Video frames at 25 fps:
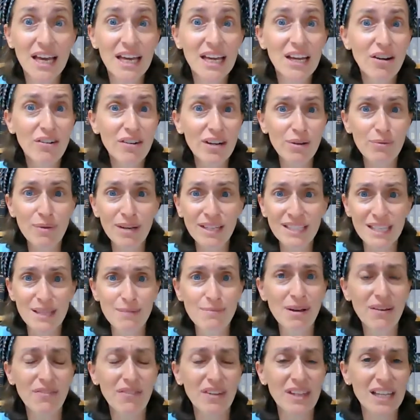he already went to the
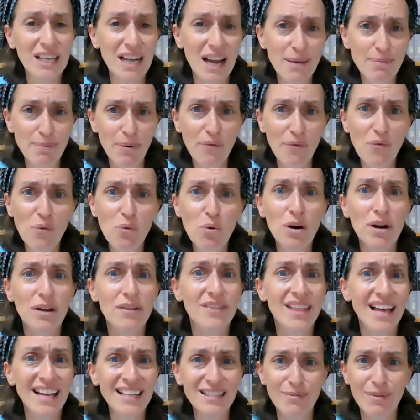mikvah the night
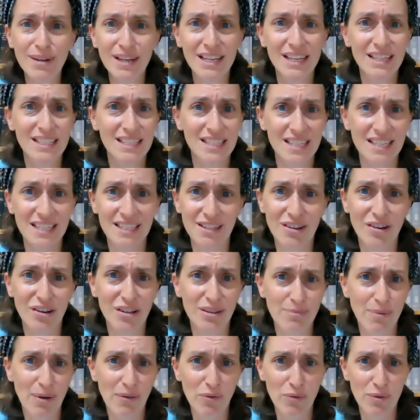before. That's why he doesn't need to go
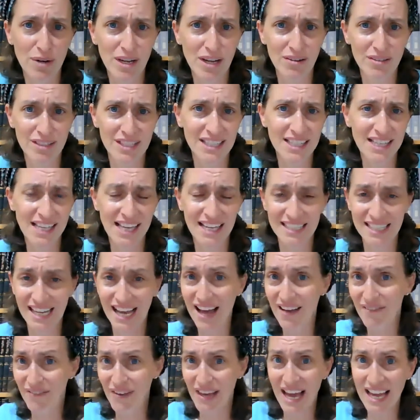to the mikvah when he goes into the
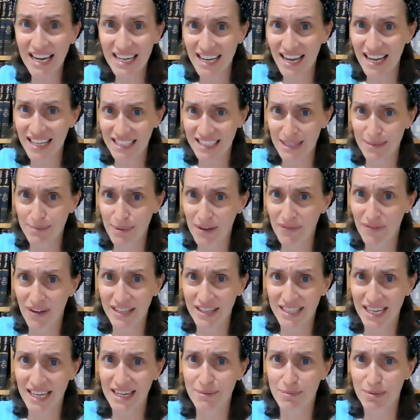Azara. If he hadn't gone to the mikvah
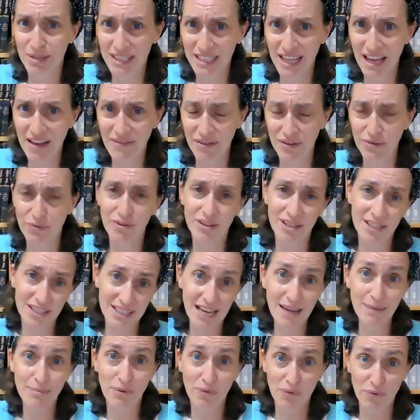on day number seven or the
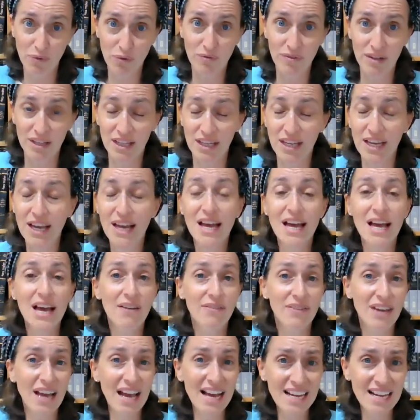day before, if
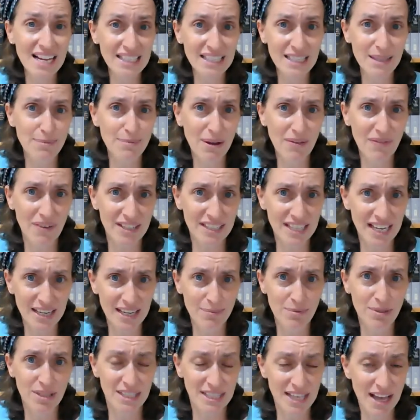he hadn't gone to the mikvah on day
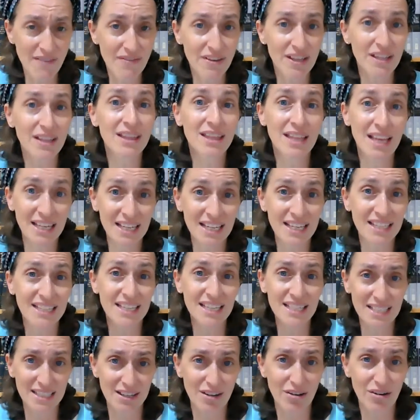number seven, then he'd
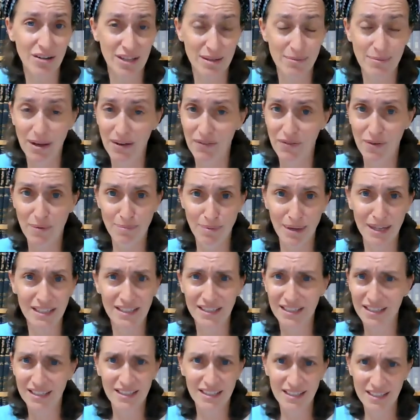need to go to the mikvah. But
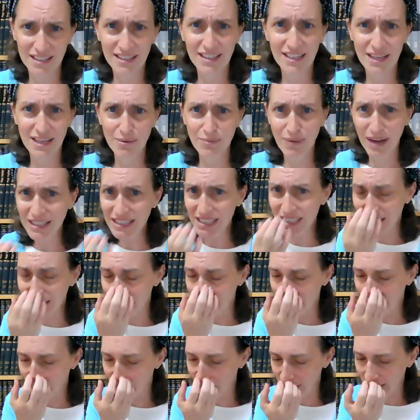he went to the
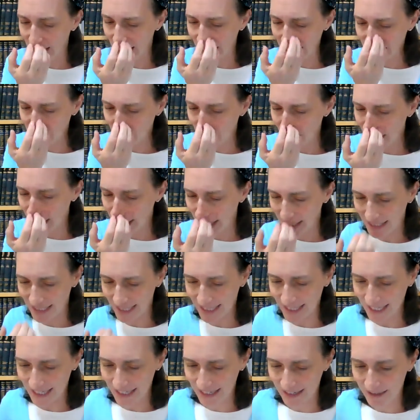mikvah. That's why he
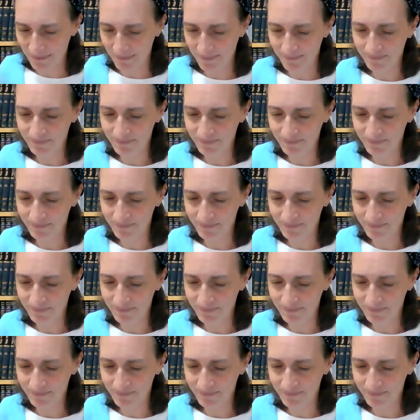doesn't need it.